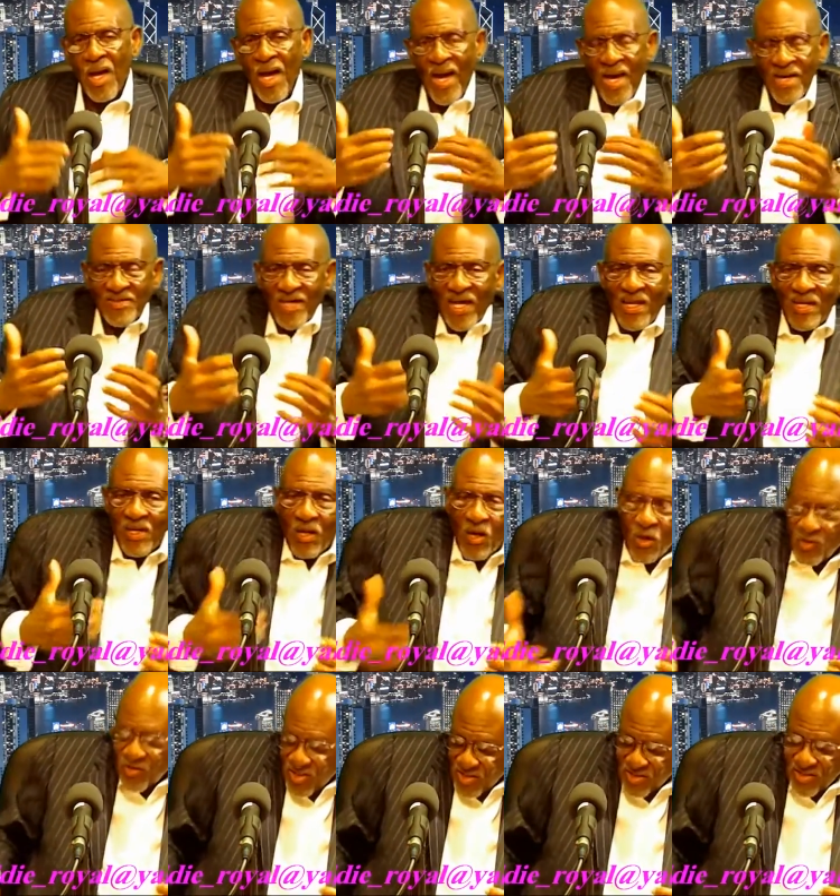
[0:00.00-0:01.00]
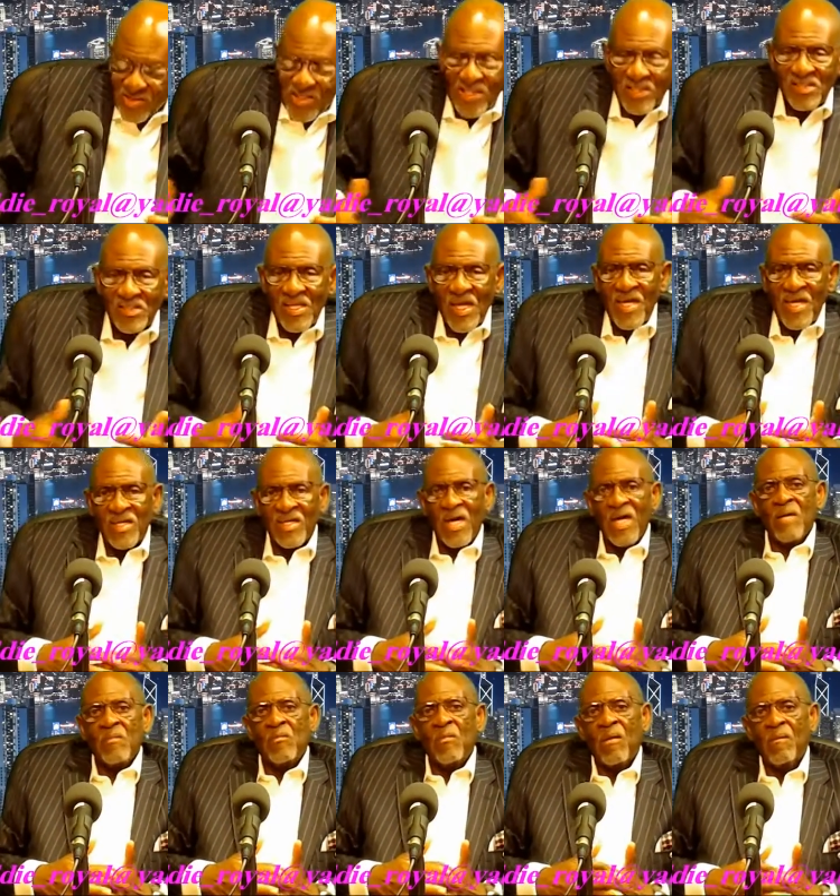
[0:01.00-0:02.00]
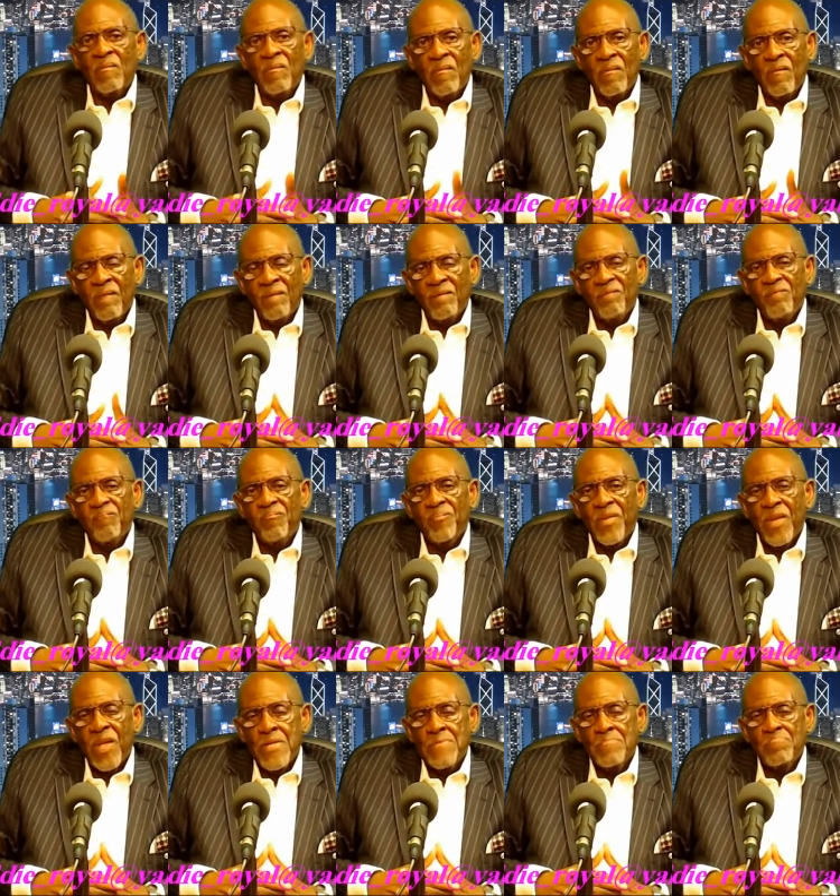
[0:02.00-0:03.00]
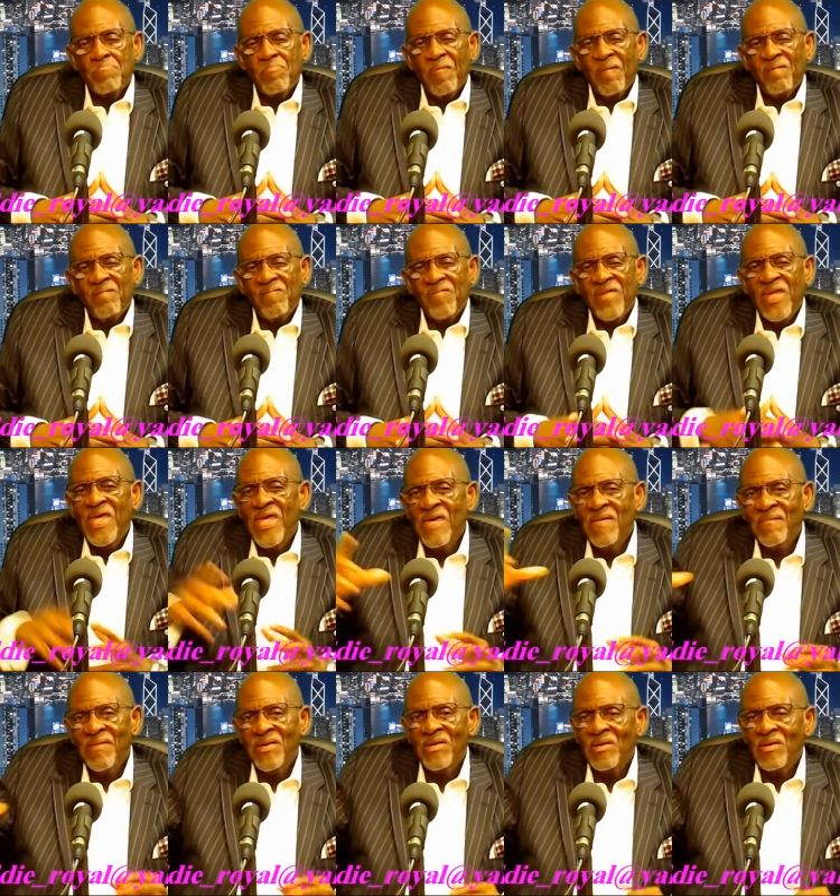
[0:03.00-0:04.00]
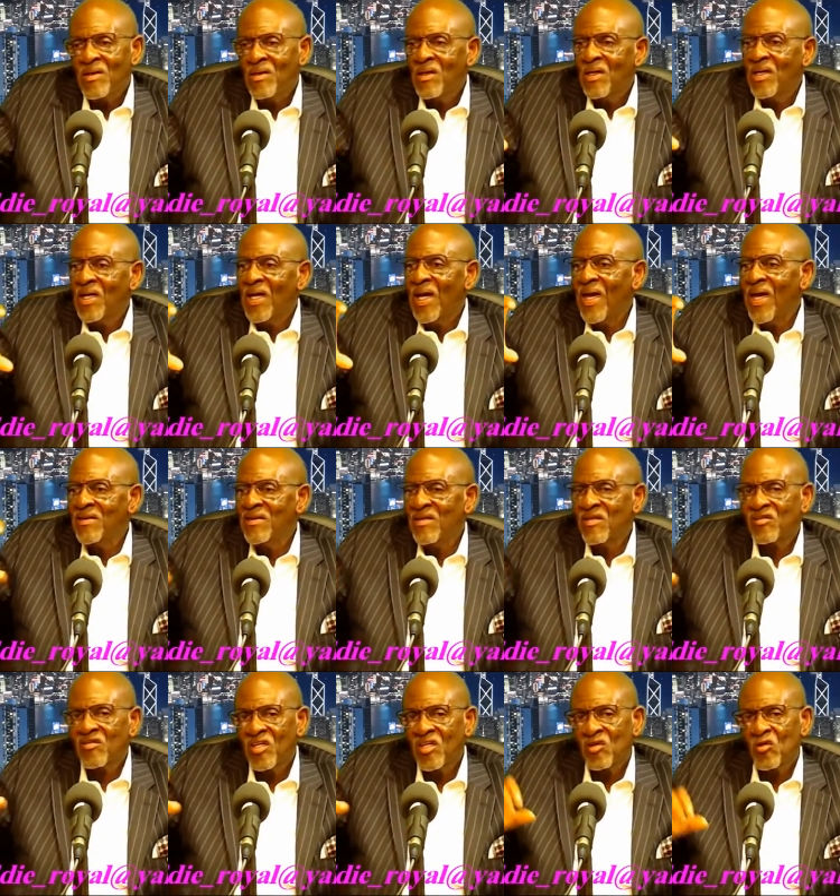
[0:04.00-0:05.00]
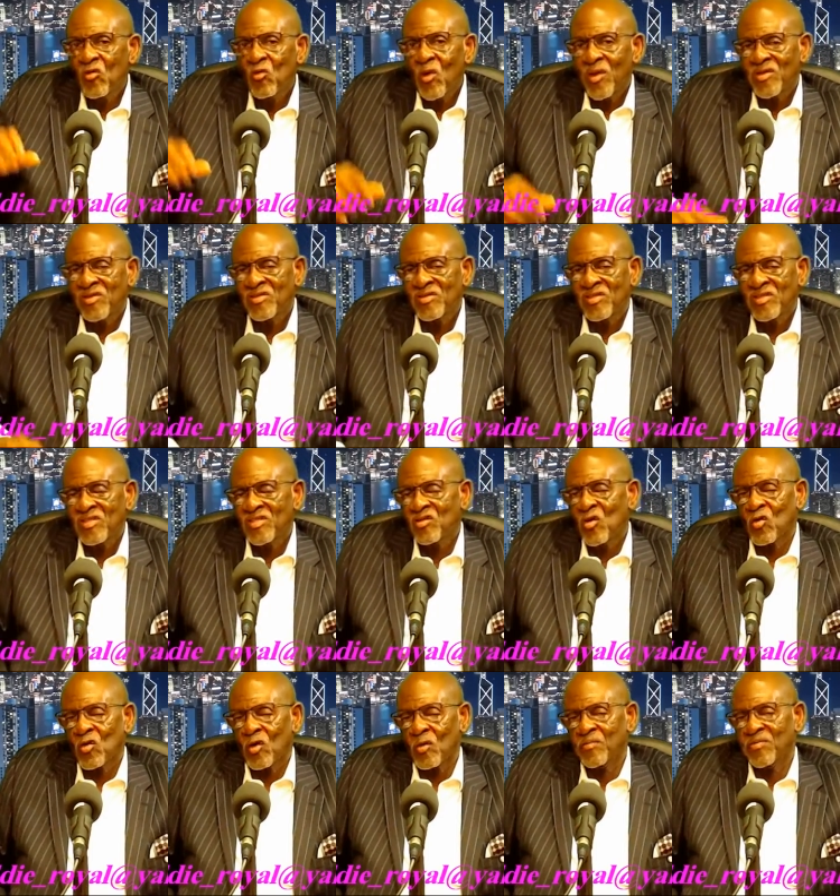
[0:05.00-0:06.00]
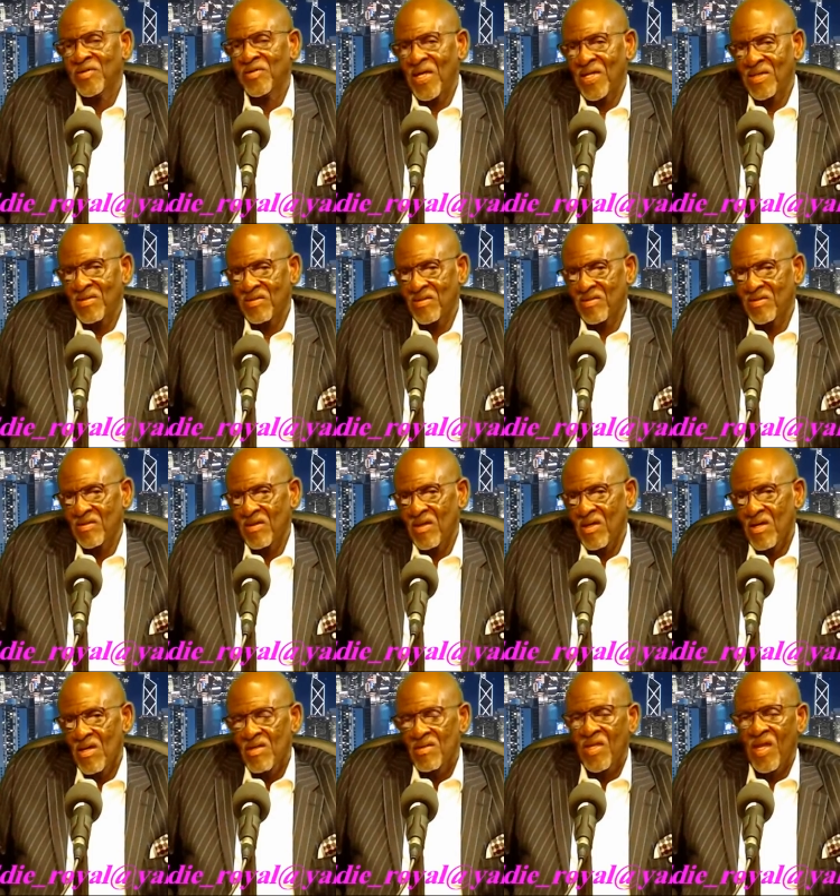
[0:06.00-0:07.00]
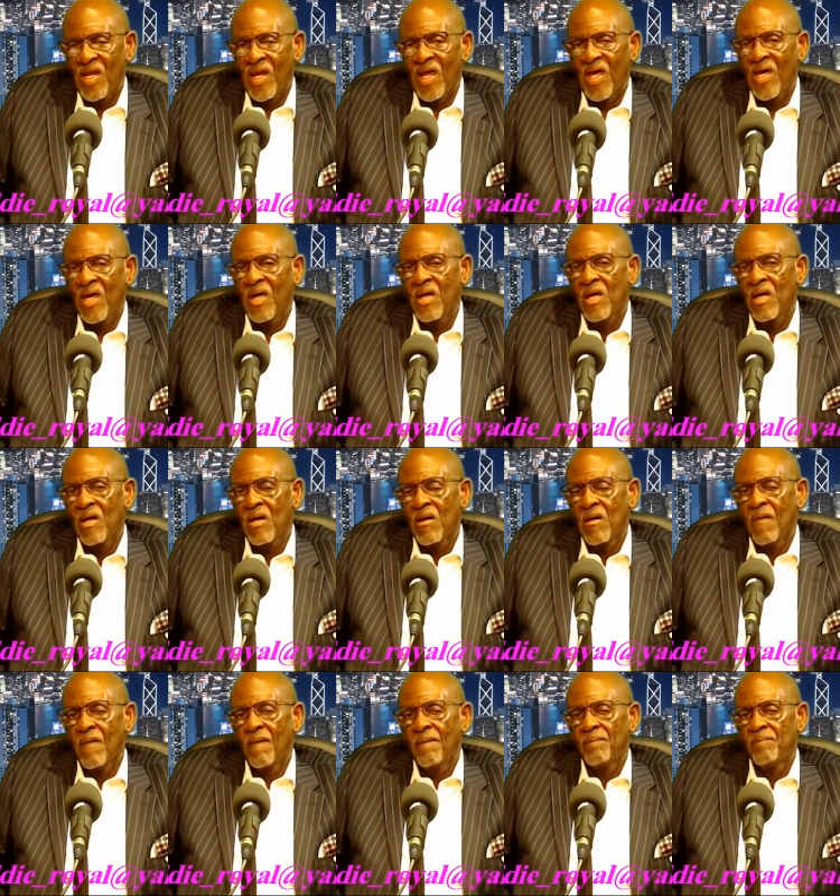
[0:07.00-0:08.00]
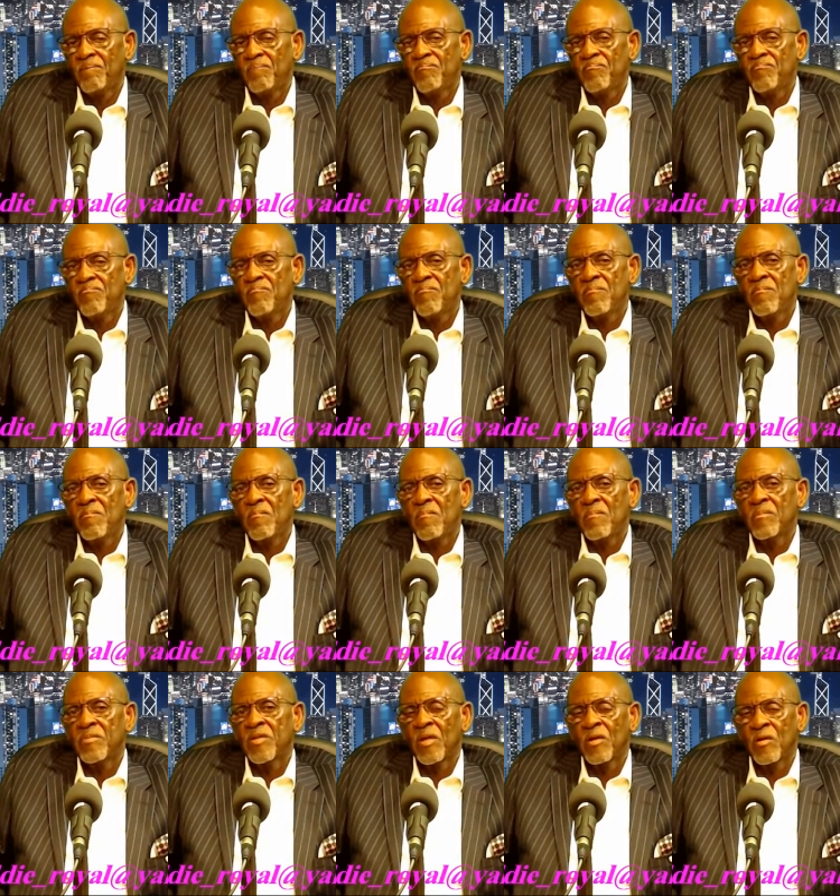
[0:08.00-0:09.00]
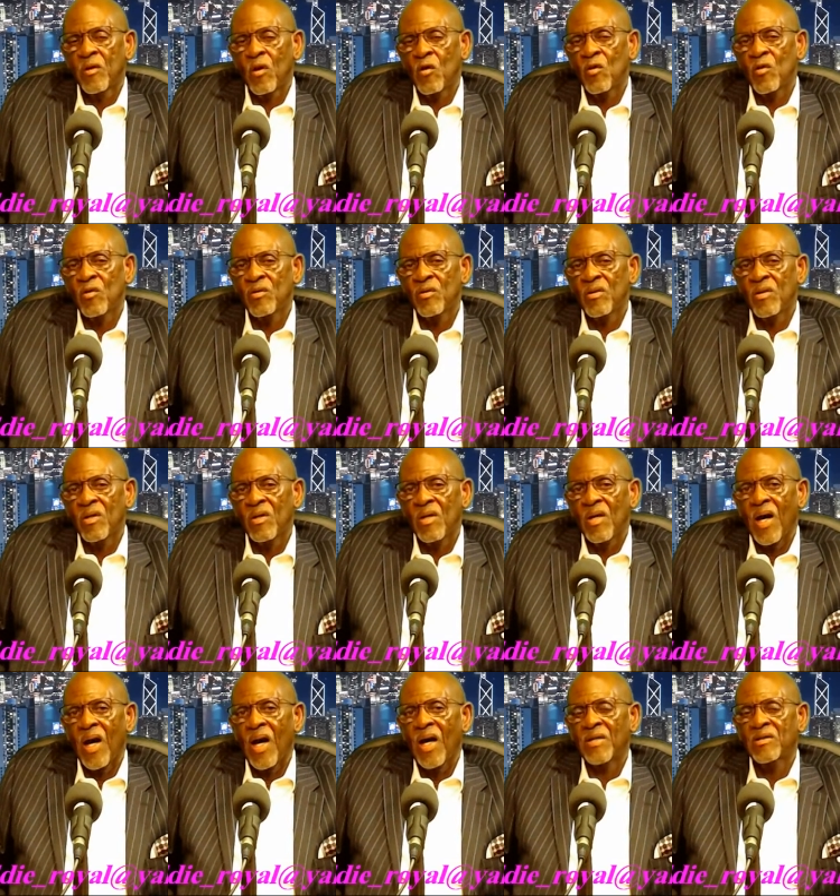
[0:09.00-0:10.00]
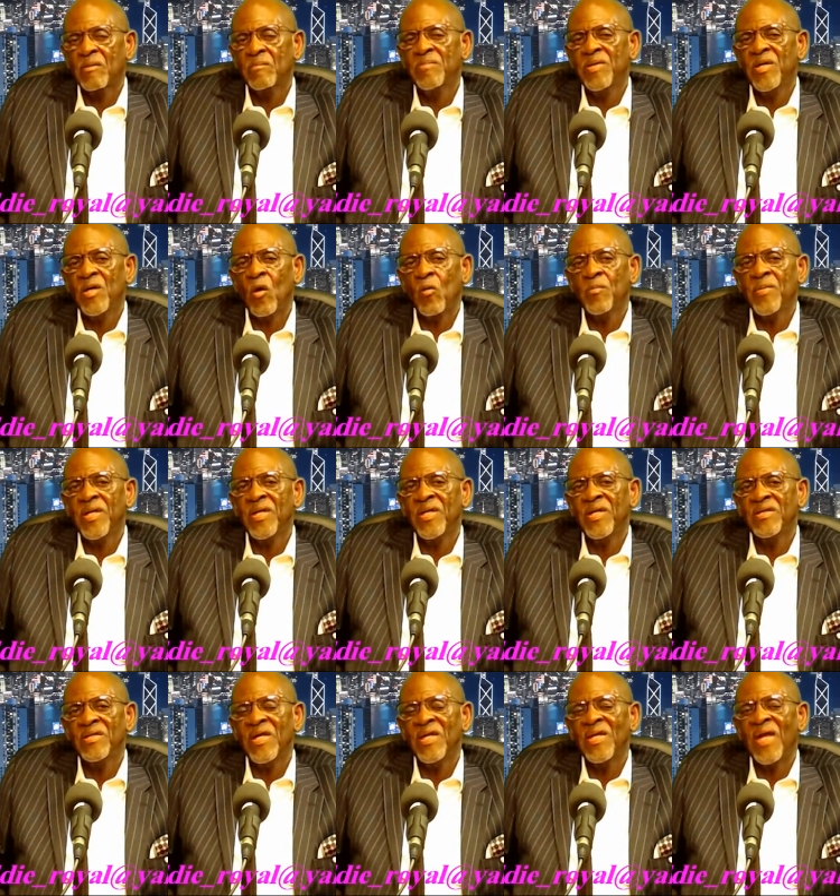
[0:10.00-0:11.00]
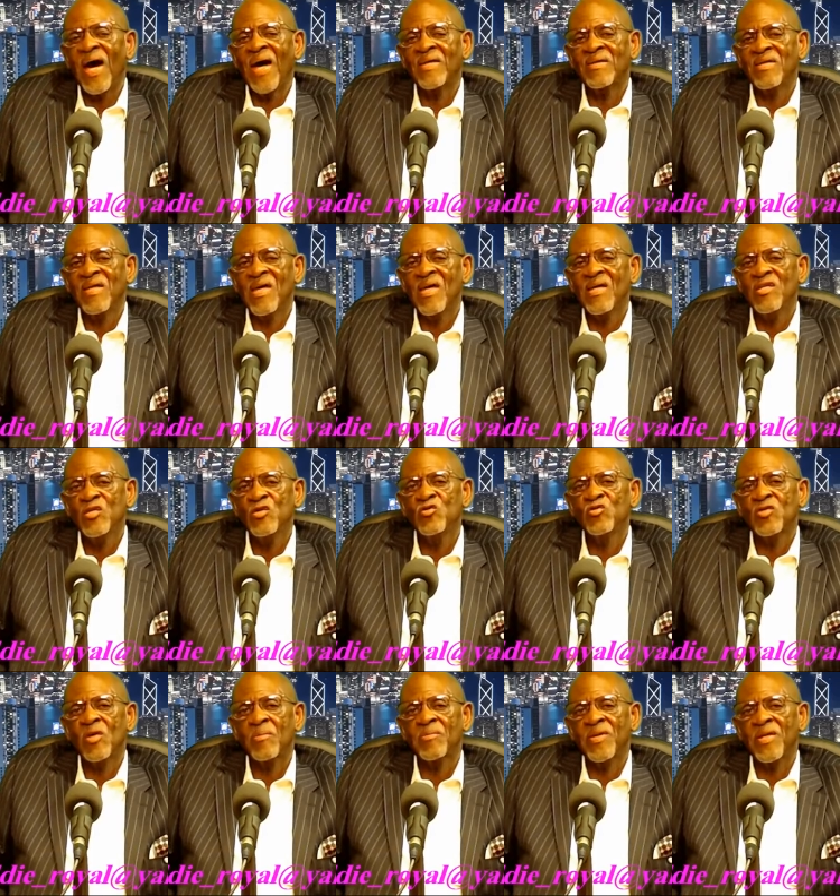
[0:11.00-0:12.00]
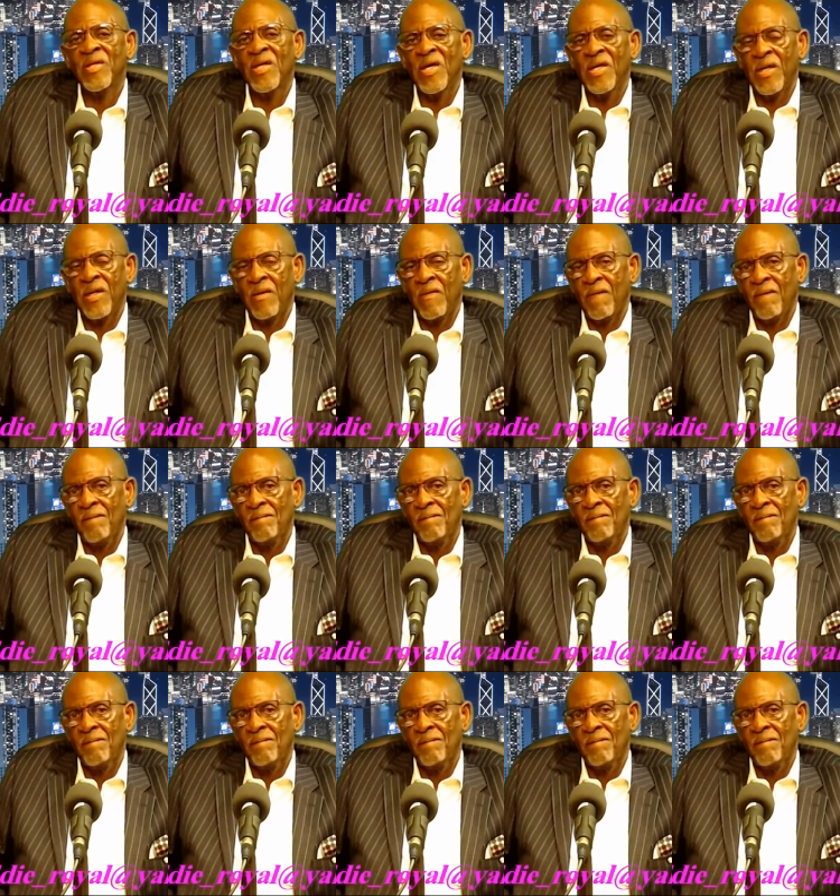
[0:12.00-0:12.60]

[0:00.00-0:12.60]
As I learned this and this thing came up, even in the situations and circumstances that I had, to learn how to be obedient. Didn't I tell you something, Eddie?